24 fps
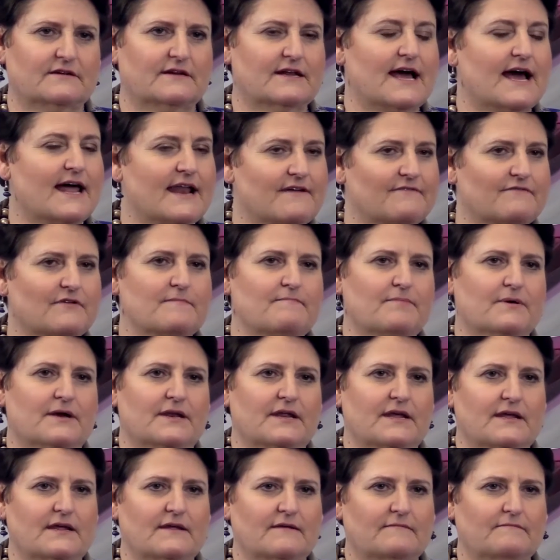Not
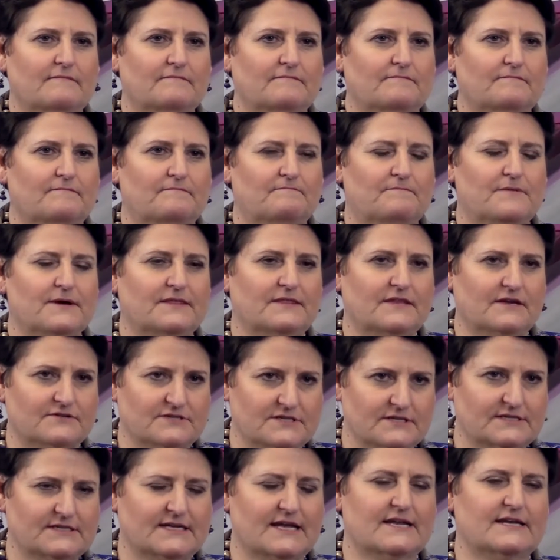everybody, but
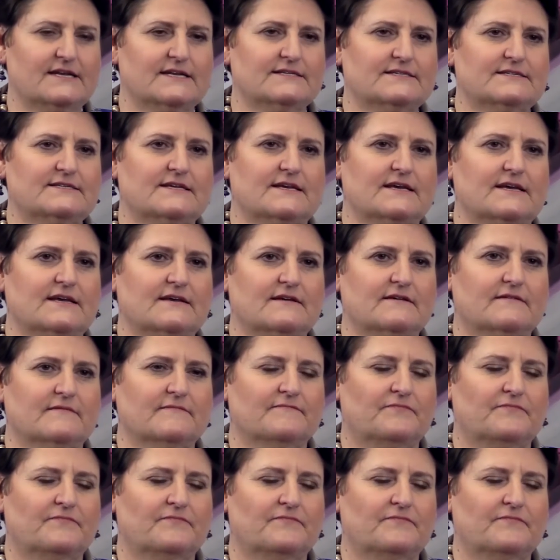there's a tendency.